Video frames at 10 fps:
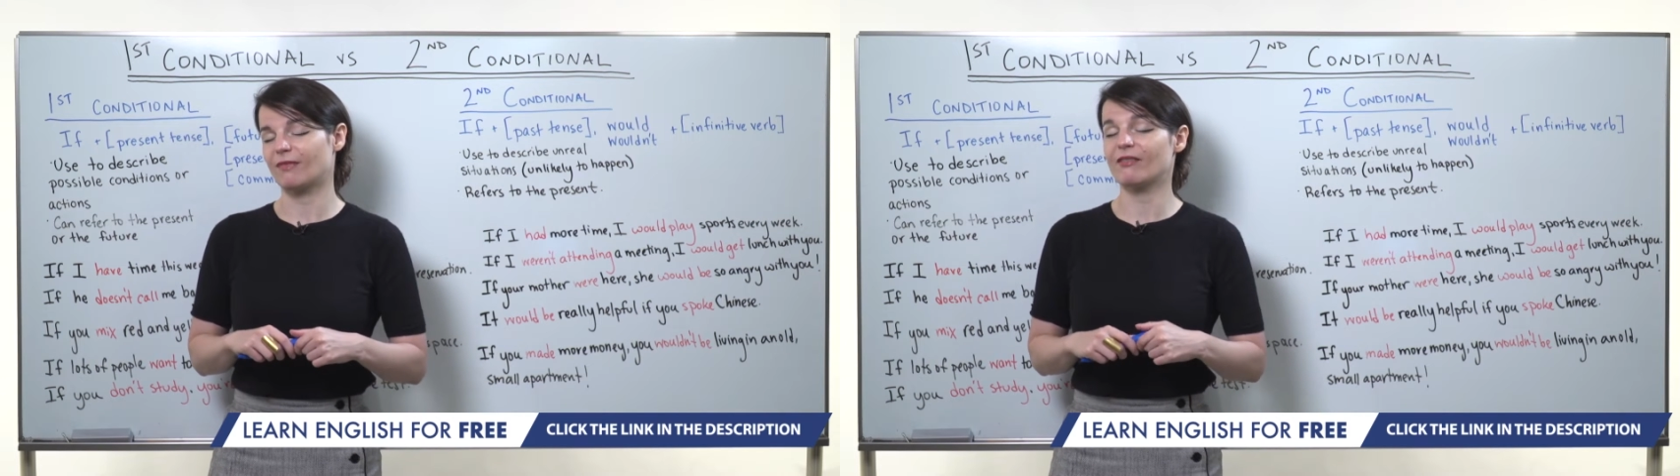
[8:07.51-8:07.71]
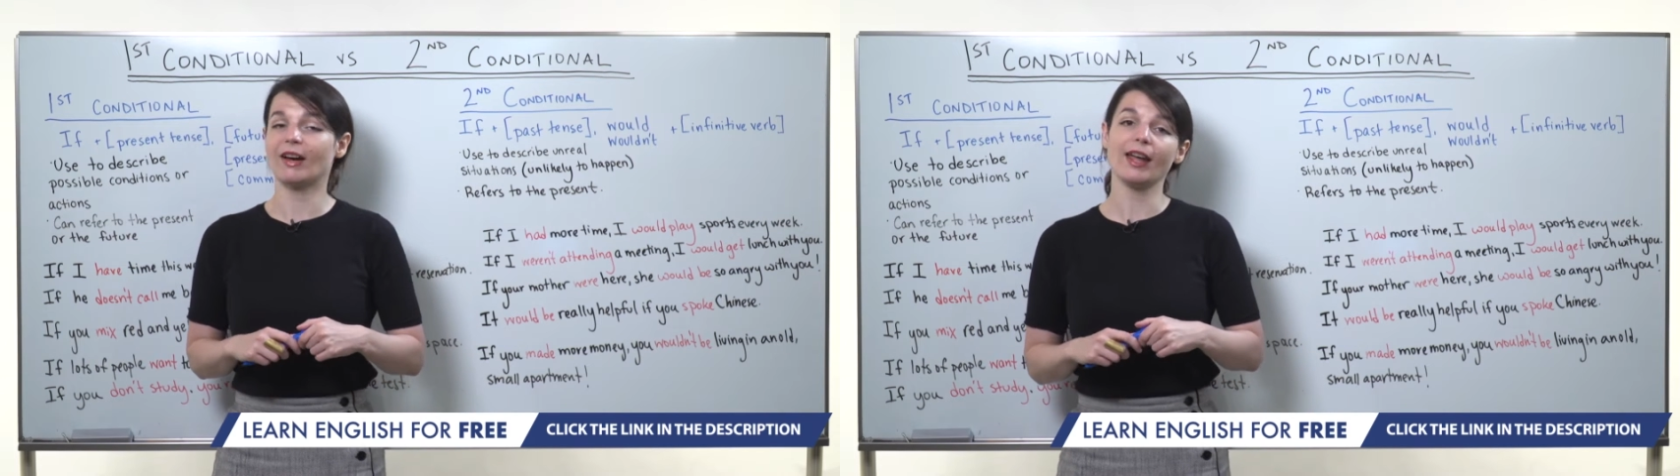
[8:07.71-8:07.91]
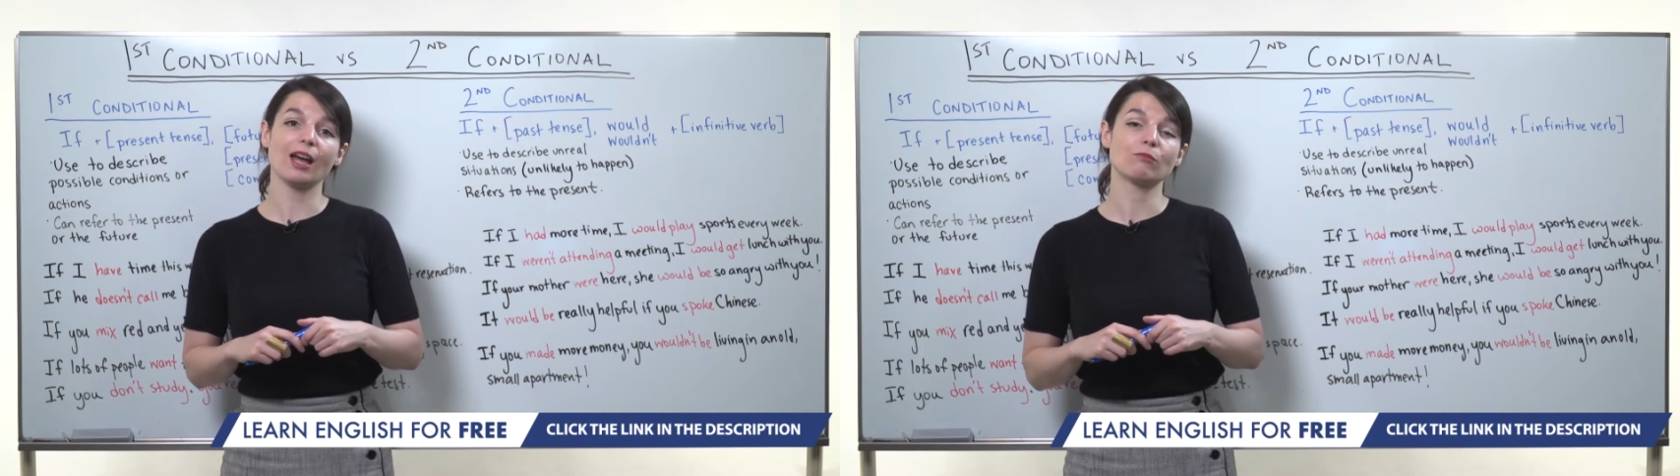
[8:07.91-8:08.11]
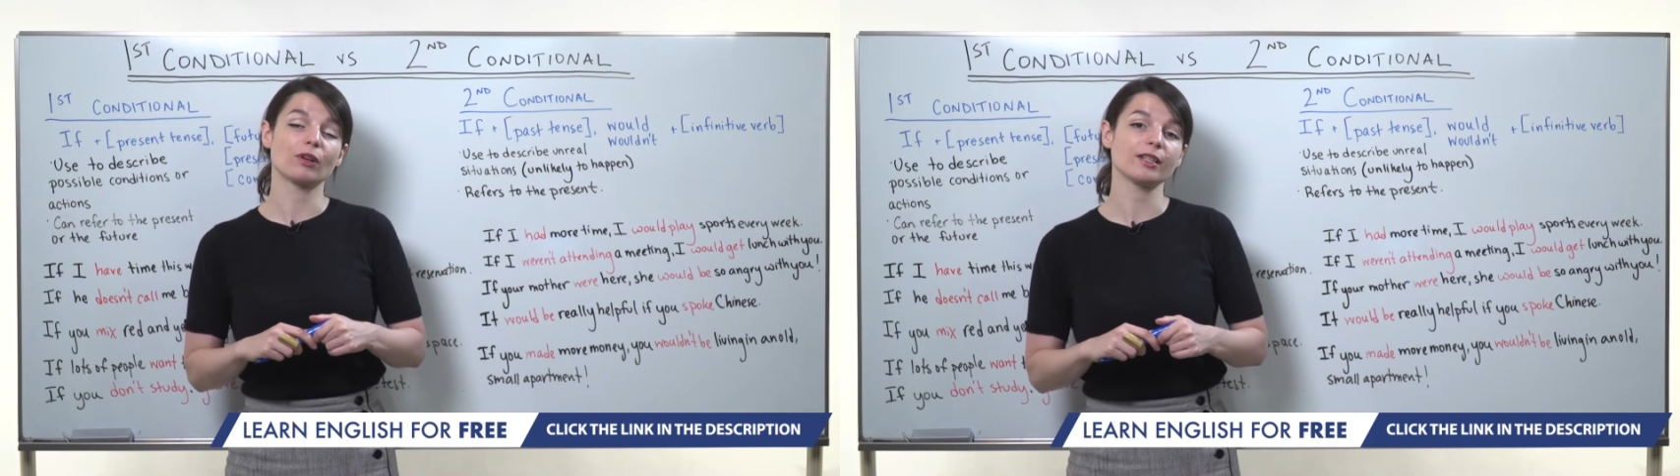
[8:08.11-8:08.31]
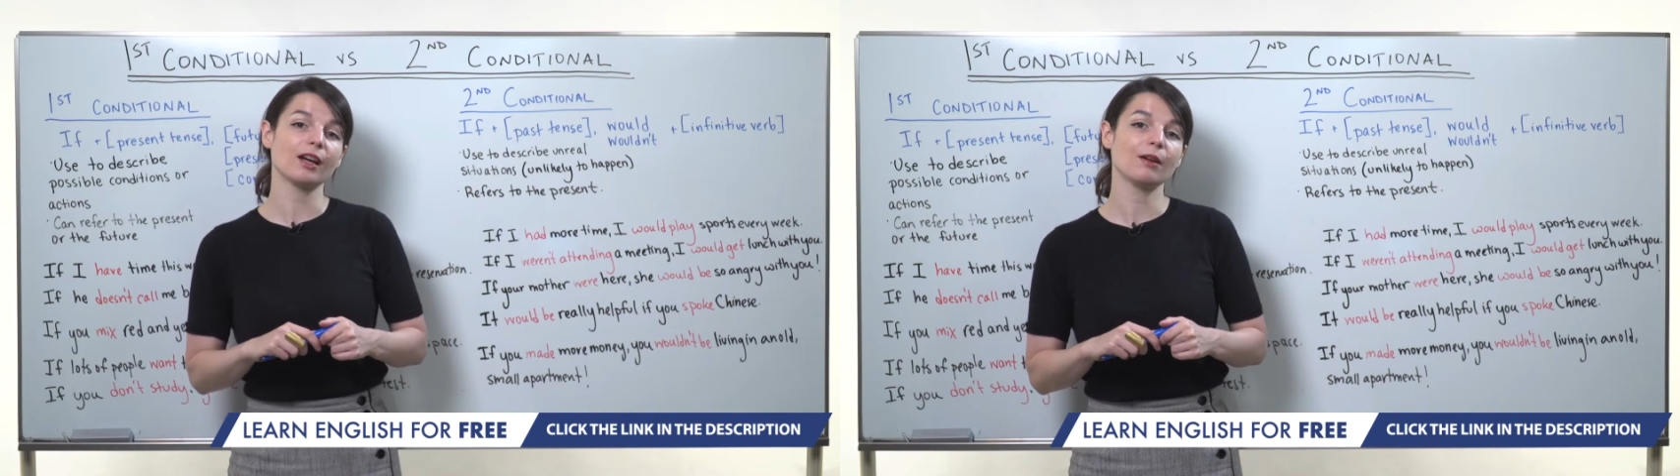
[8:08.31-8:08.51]
If I had
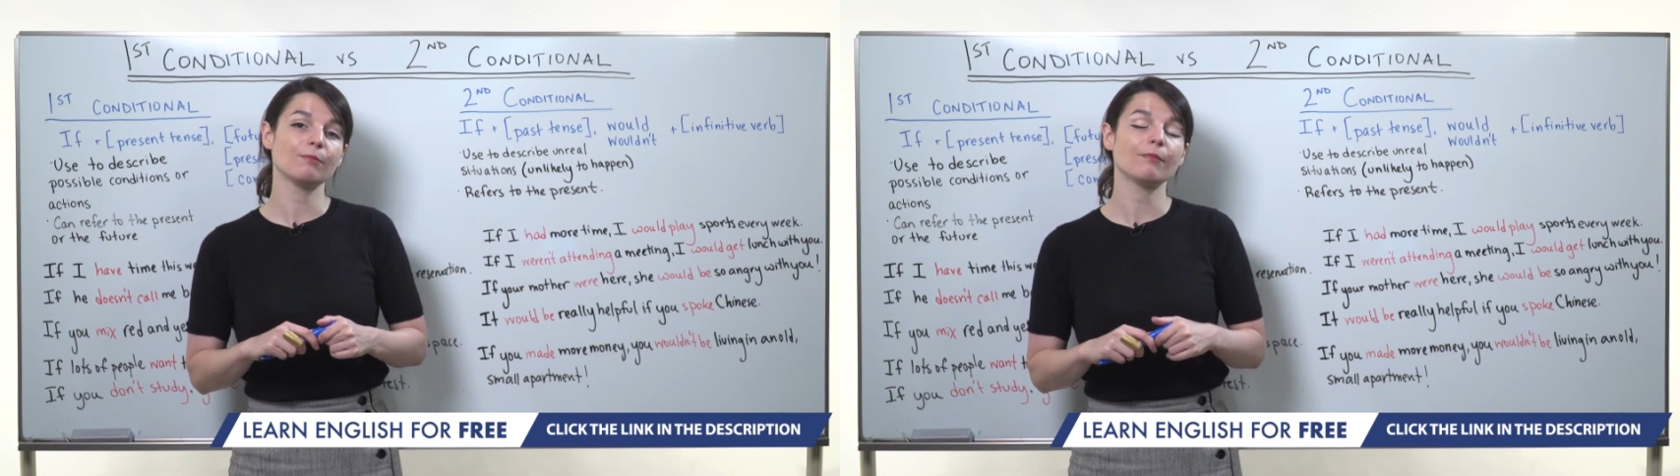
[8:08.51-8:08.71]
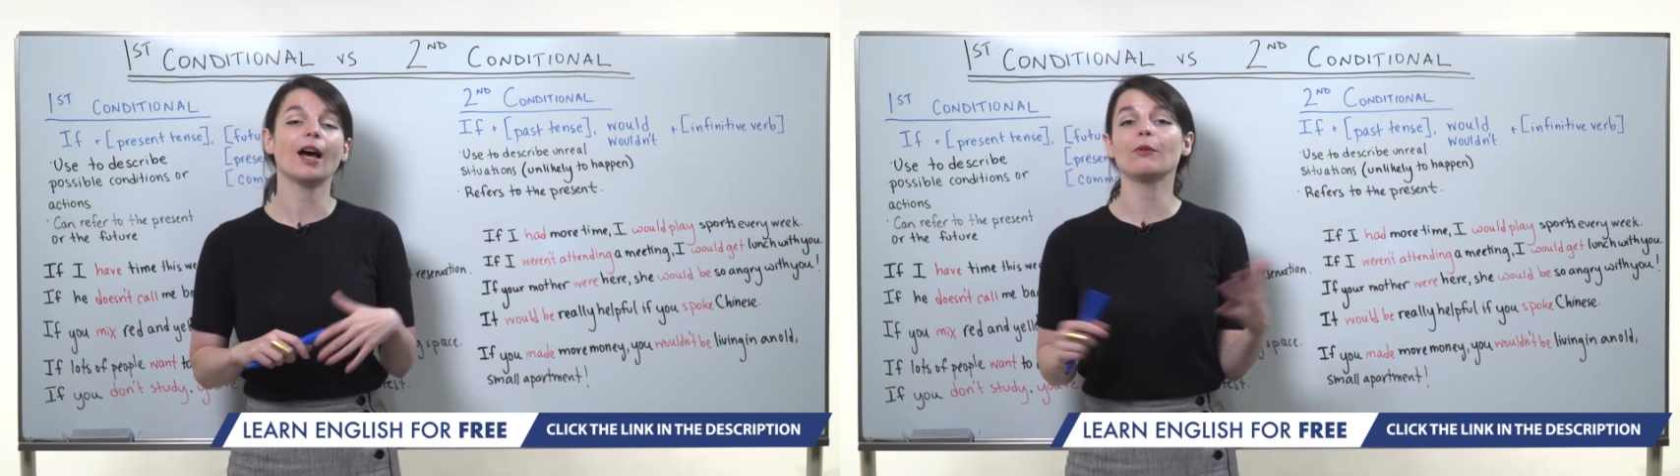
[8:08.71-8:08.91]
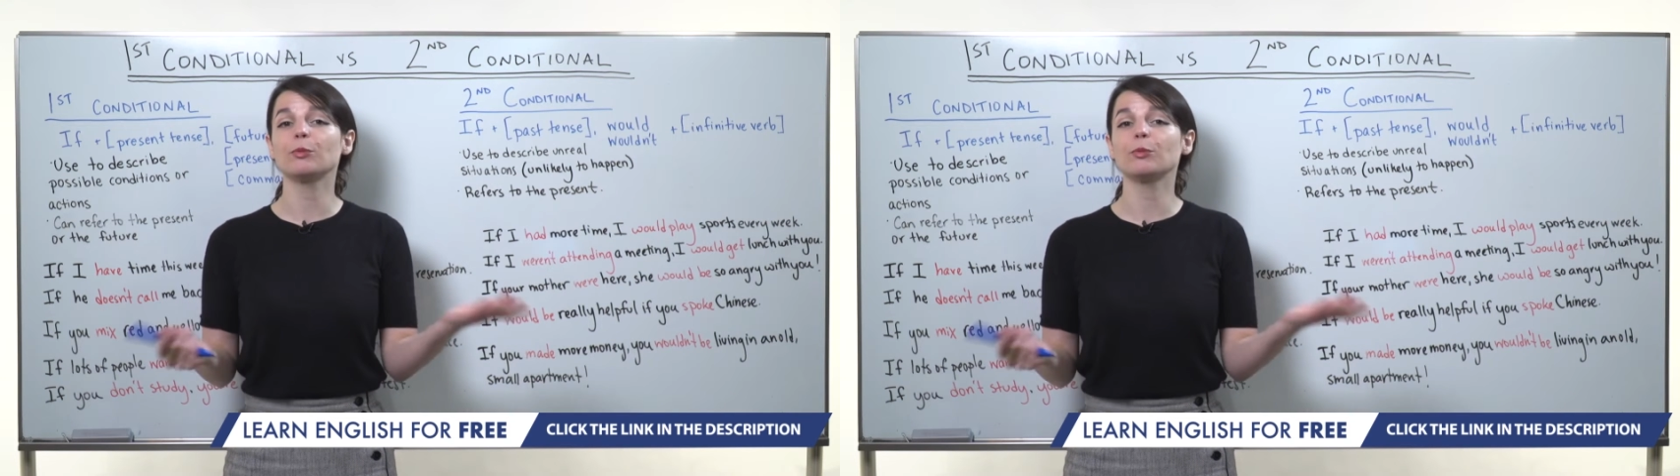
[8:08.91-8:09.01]
more time, I